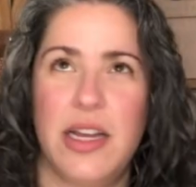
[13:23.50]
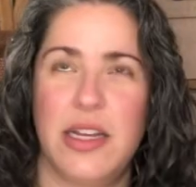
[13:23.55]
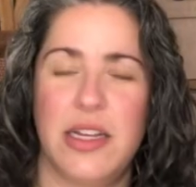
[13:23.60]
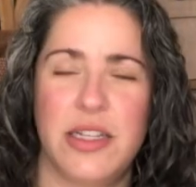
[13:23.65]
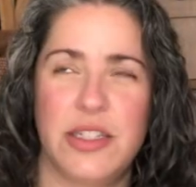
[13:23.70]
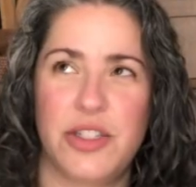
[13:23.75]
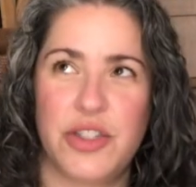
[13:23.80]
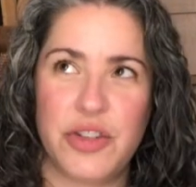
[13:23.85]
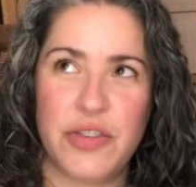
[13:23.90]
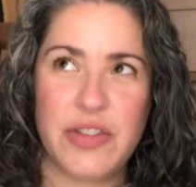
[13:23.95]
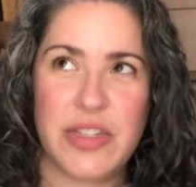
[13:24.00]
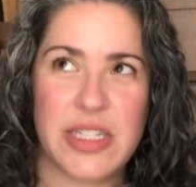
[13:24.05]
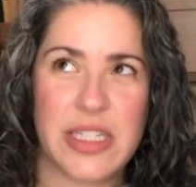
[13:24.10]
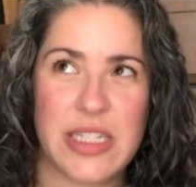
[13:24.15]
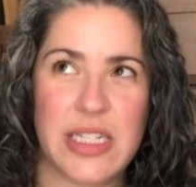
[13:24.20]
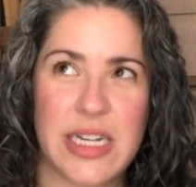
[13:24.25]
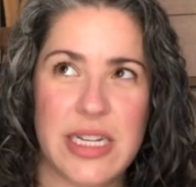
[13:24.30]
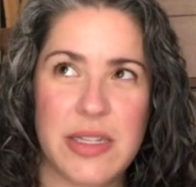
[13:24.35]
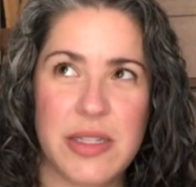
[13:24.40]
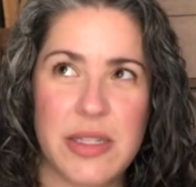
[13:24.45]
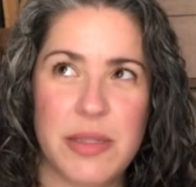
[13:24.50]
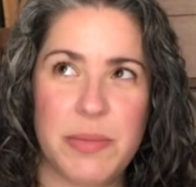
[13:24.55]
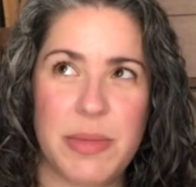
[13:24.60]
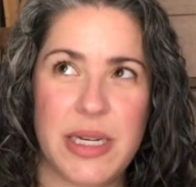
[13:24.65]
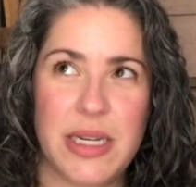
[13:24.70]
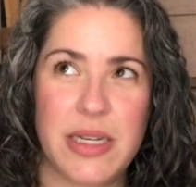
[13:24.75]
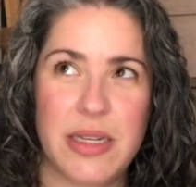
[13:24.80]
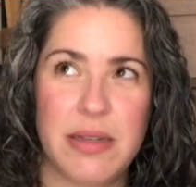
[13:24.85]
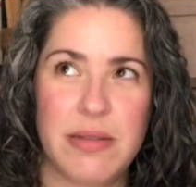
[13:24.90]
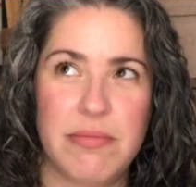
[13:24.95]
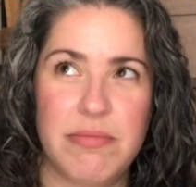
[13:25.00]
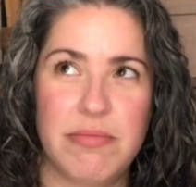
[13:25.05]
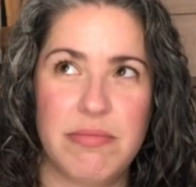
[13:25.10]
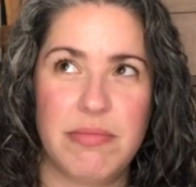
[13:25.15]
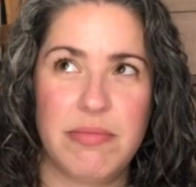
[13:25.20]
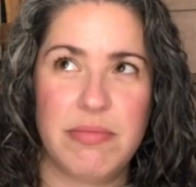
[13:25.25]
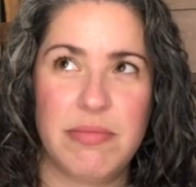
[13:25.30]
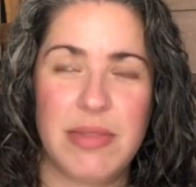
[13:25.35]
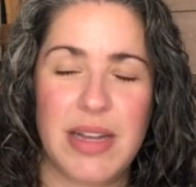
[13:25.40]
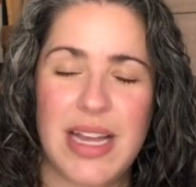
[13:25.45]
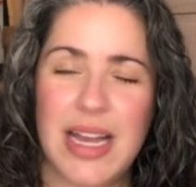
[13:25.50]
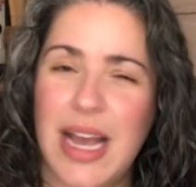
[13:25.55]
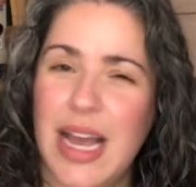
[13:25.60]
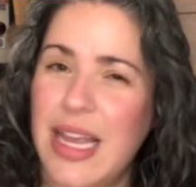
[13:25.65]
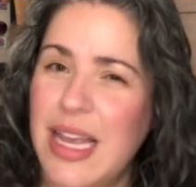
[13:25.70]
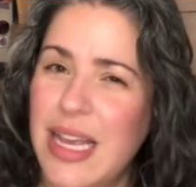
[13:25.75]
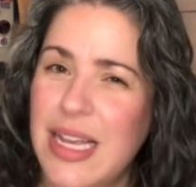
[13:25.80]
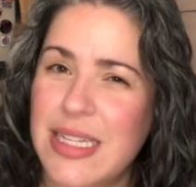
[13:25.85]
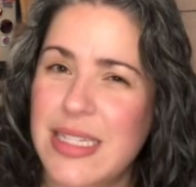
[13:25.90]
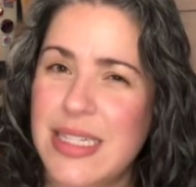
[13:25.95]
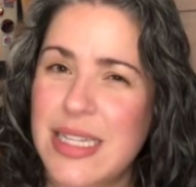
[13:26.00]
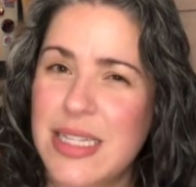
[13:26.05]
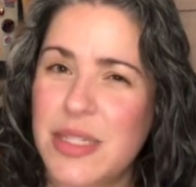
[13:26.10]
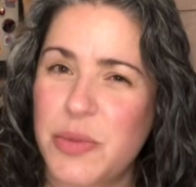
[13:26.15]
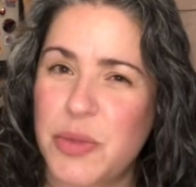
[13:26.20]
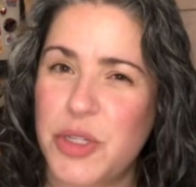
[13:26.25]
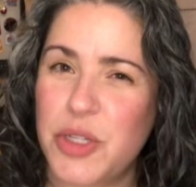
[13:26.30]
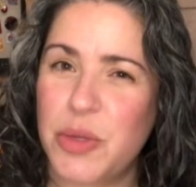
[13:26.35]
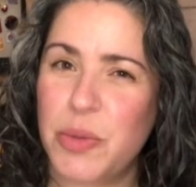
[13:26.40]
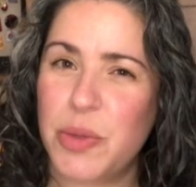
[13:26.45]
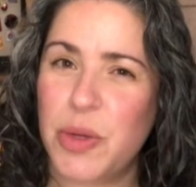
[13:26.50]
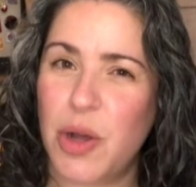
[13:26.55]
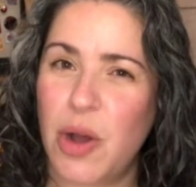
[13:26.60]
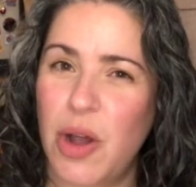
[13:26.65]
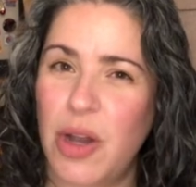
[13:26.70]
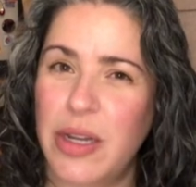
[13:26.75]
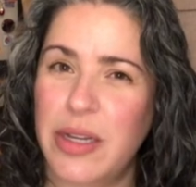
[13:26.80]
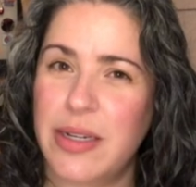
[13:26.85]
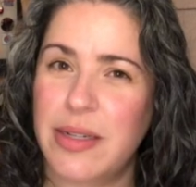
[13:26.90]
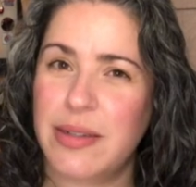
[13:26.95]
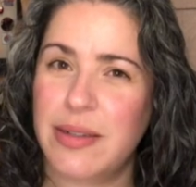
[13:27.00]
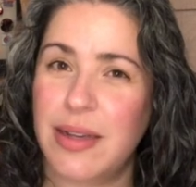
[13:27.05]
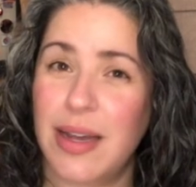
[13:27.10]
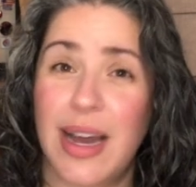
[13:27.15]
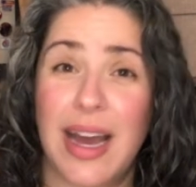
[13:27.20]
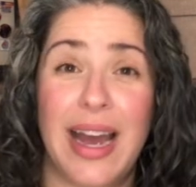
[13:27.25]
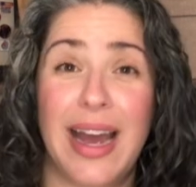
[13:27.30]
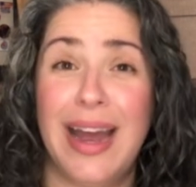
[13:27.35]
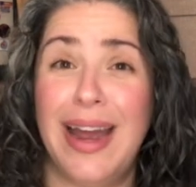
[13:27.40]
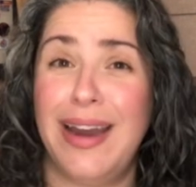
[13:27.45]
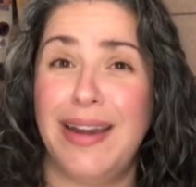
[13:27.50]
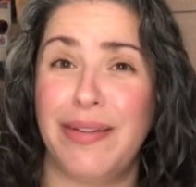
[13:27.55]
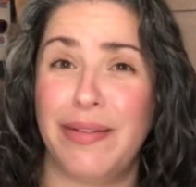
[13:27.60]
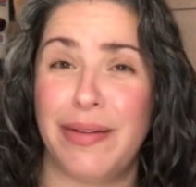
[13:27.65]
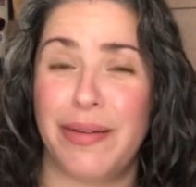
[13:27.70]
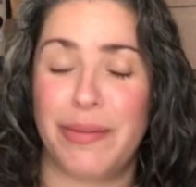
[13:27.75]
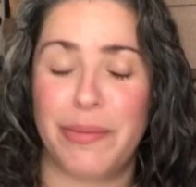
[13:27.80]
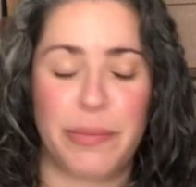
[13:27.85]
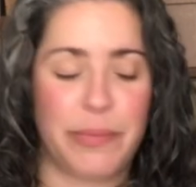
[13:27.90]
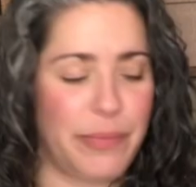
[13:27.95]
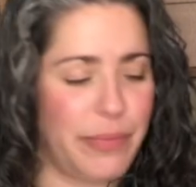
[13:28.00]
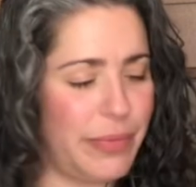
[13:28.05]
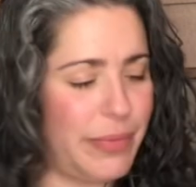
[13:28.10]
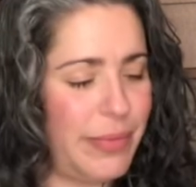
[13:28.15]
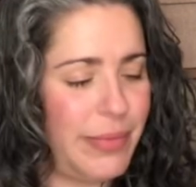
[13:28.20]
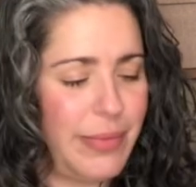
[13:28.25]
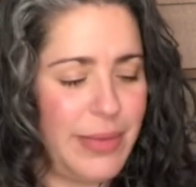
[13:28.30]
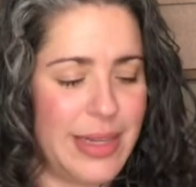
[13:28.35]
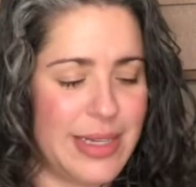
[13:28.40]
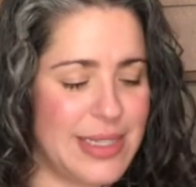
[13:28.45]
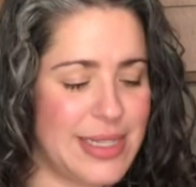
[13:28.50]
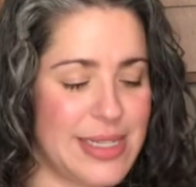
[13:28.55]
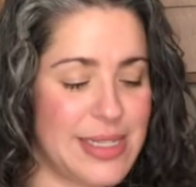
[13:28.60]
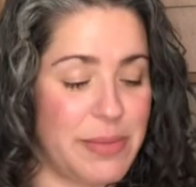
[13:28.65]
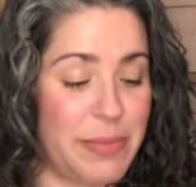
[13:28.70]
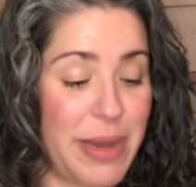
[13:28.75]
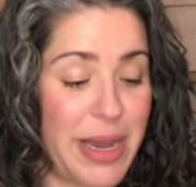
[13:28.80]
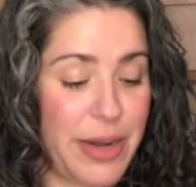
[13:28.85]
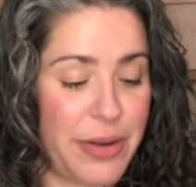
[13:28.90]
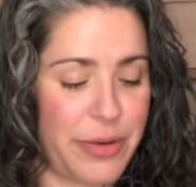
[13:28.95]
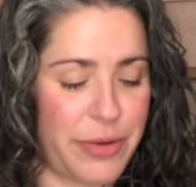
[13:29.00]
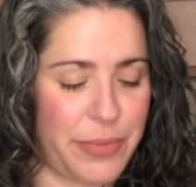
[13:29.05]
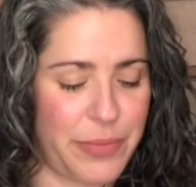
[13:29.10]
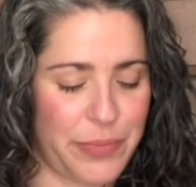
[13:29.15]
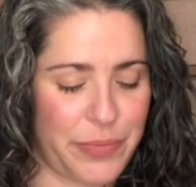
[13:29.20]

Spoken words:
service announcement. I guess that's what you would call it. I don't know. Doesn't matter.